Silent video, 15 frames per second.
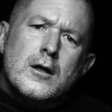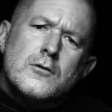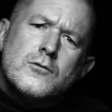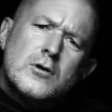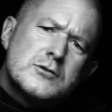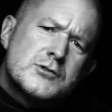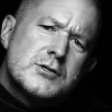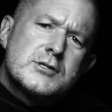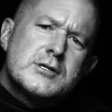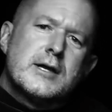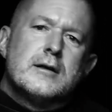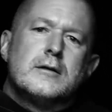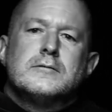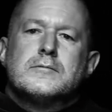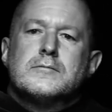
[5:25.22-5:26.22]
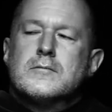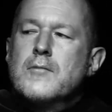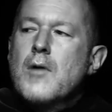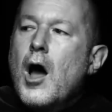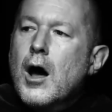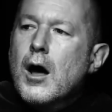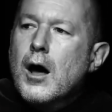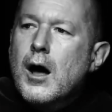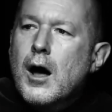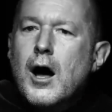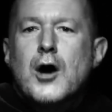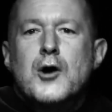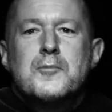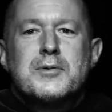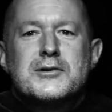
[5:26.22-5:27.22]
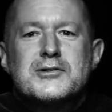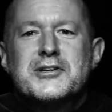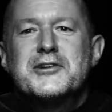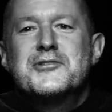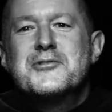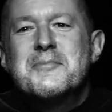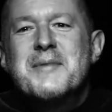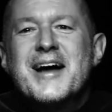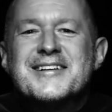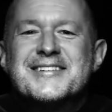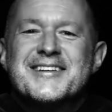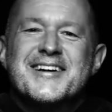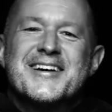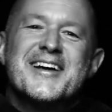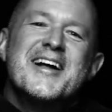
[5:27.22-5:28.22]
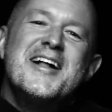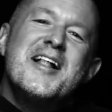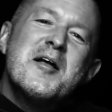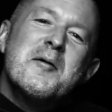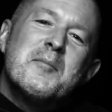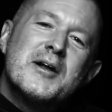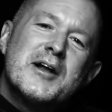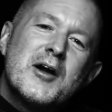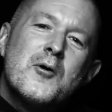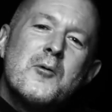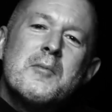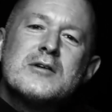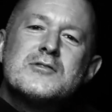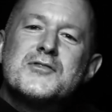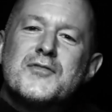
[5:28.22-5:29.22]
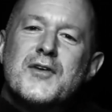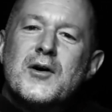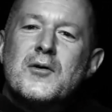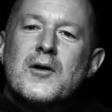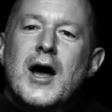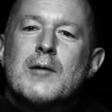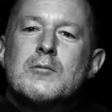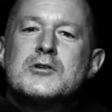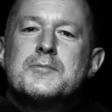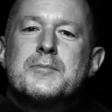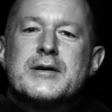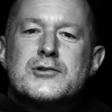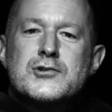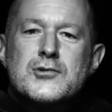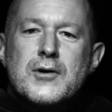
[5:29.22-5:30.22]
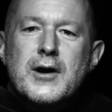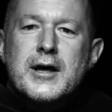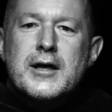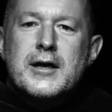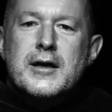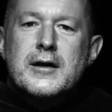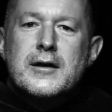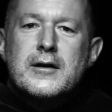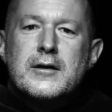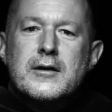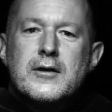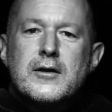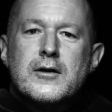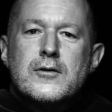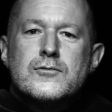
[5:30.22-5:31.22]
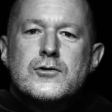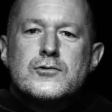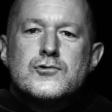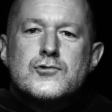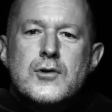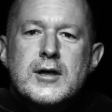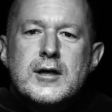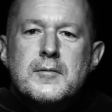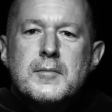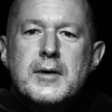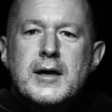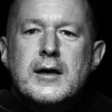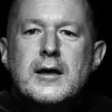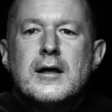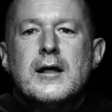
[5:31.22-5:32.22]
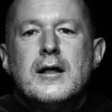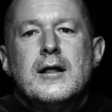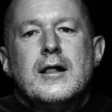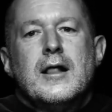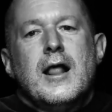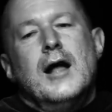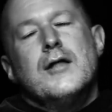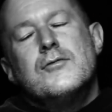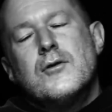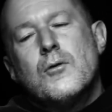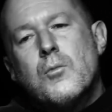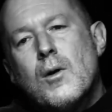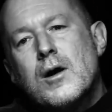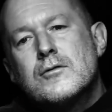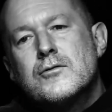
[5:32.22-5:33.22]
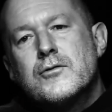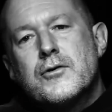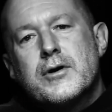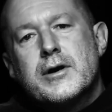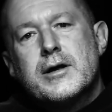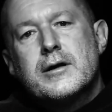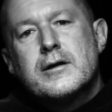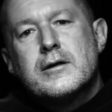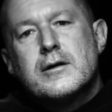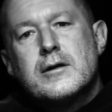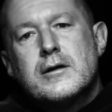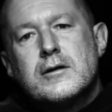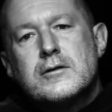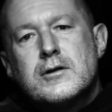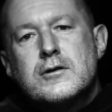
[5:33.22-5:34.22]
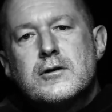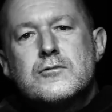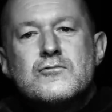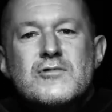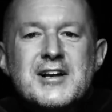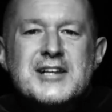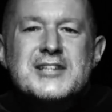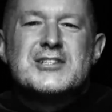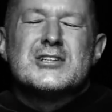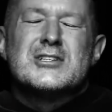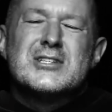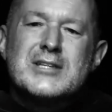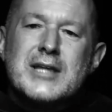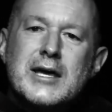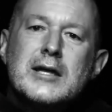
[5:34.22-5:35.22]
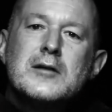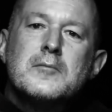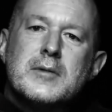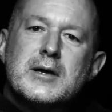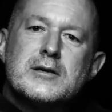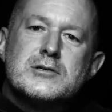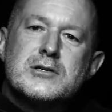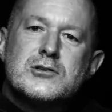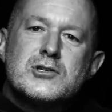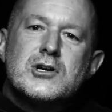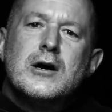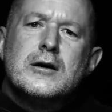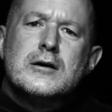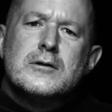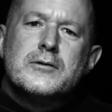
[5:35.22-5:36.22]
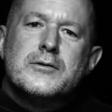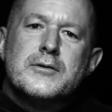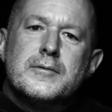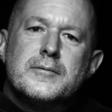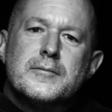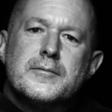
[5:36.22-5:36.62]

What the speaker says: Not to sound hopelessly dramatic, but I almost felt I was betraying the dreaming and the wondering that had really sustained me as a child.